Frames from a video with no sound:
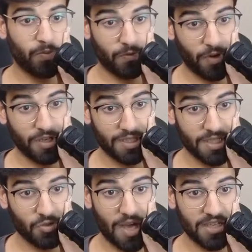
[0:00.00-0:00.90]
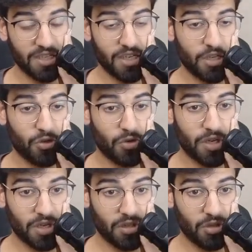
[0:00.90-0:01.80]
First is you actually need to
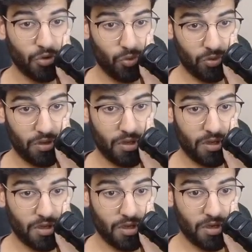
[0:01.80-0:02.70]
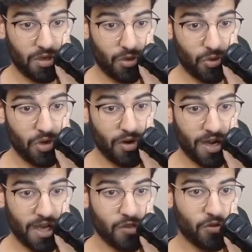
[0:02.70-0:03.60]
connect the tool to your
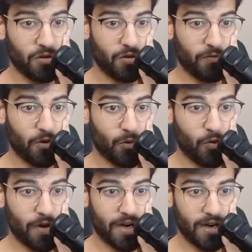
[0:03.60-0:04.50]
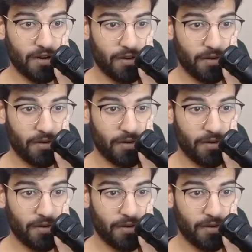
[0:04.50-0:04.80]
agent from over here.